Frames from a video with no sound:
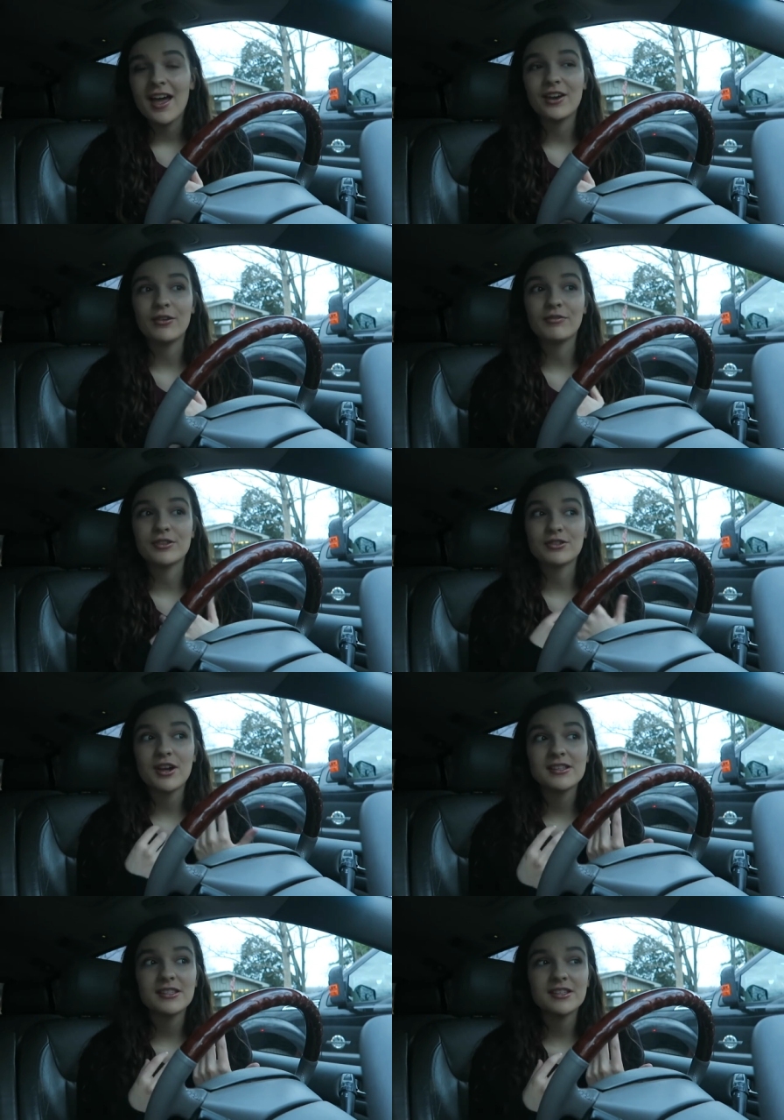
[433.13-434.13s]
and all of the
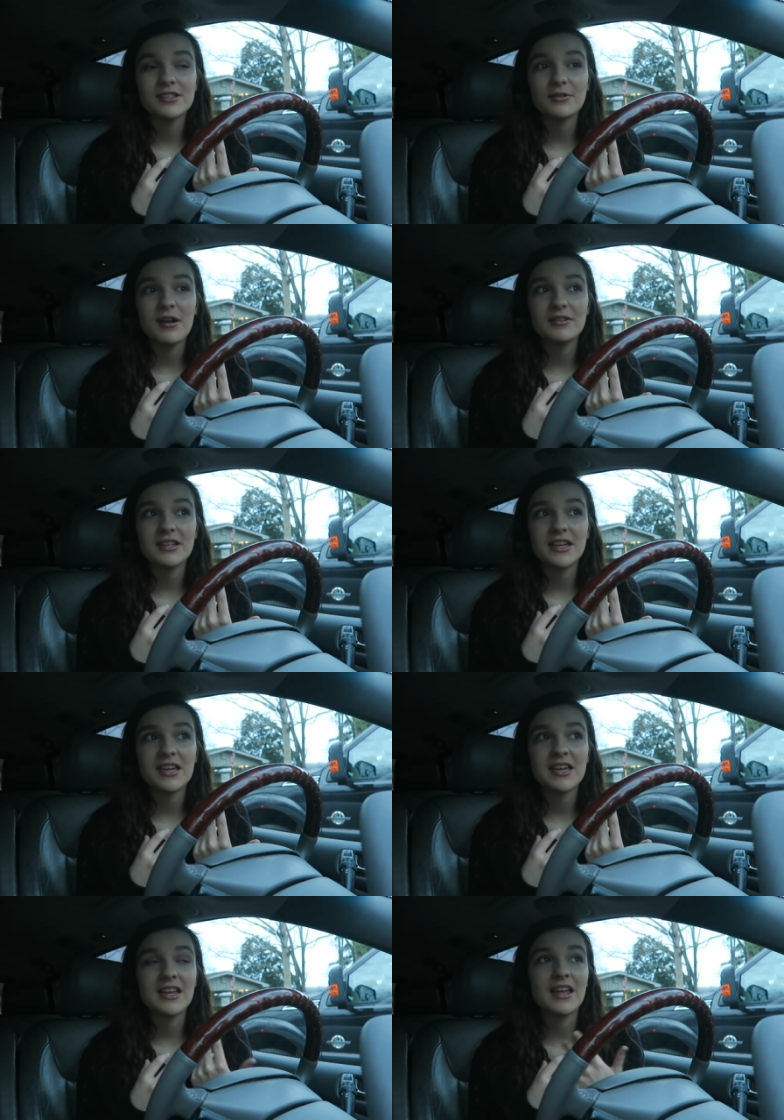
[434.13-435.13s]
stress that's surrounding
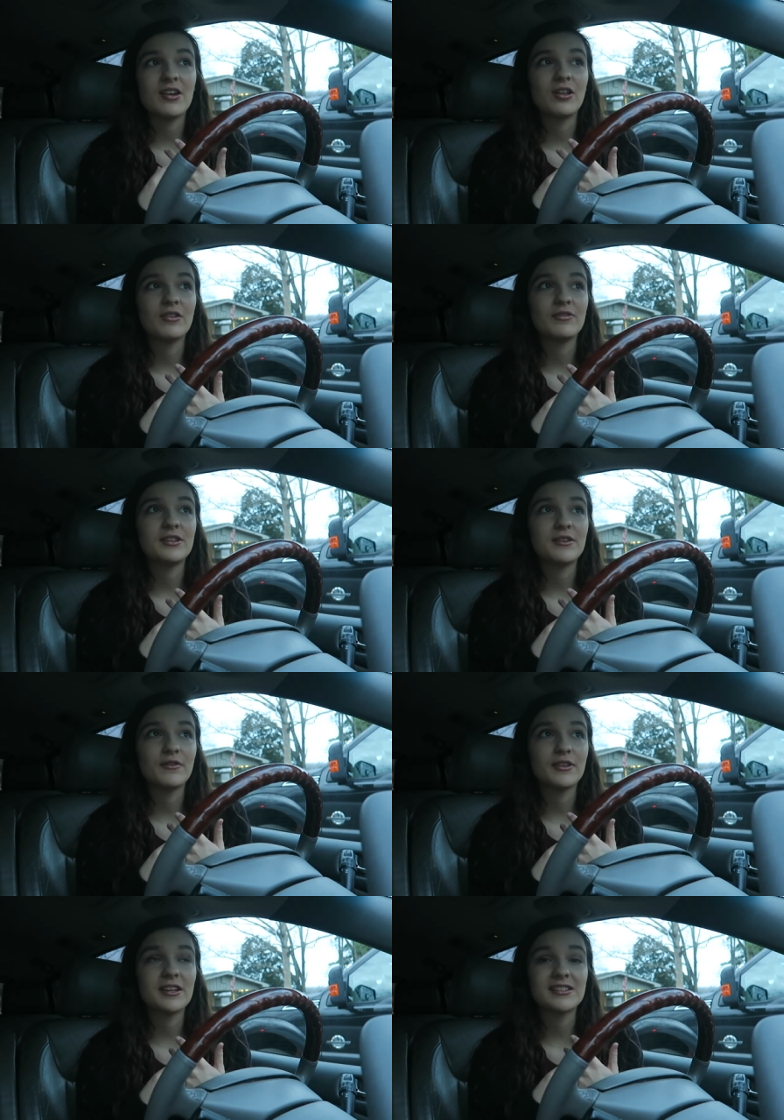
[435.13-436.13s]
it, and all of the
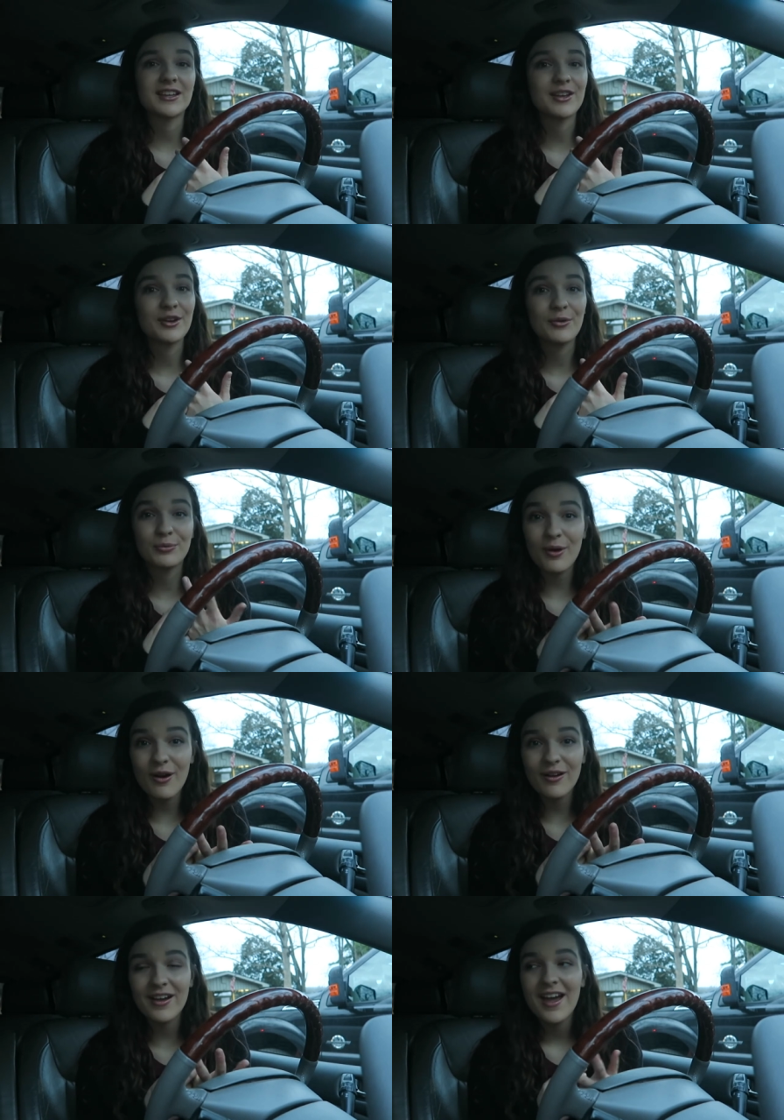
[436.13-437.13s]
different things that can go
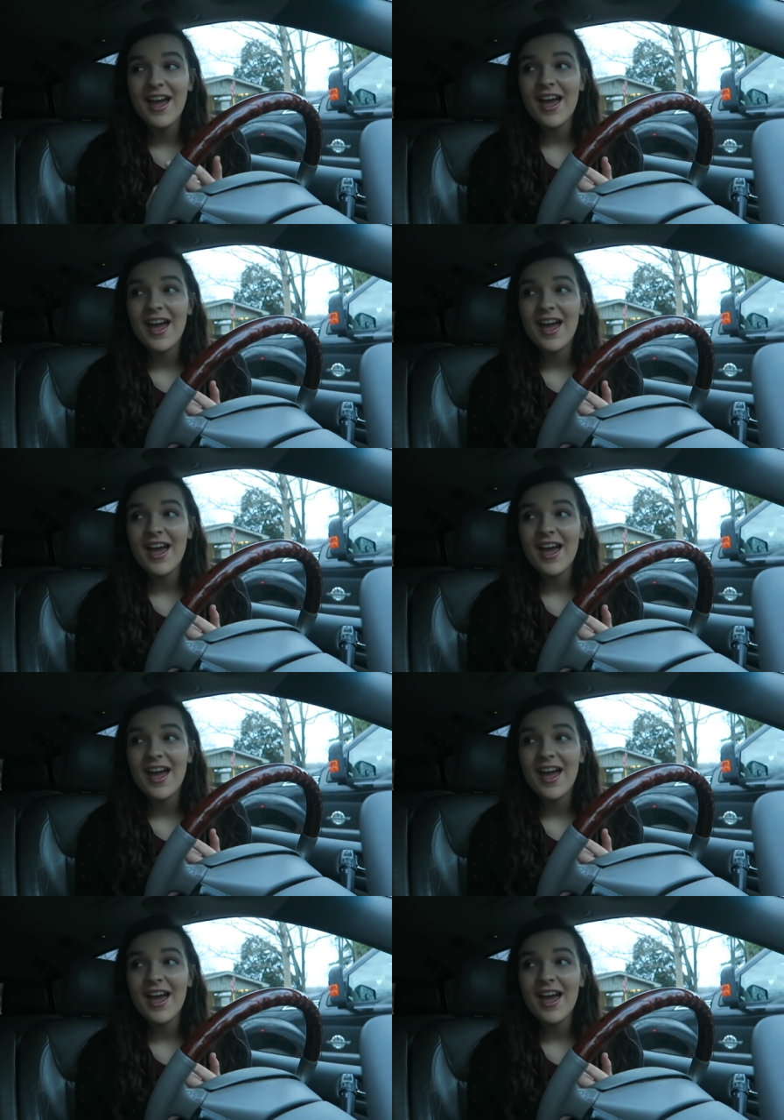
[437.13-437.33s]
wrong,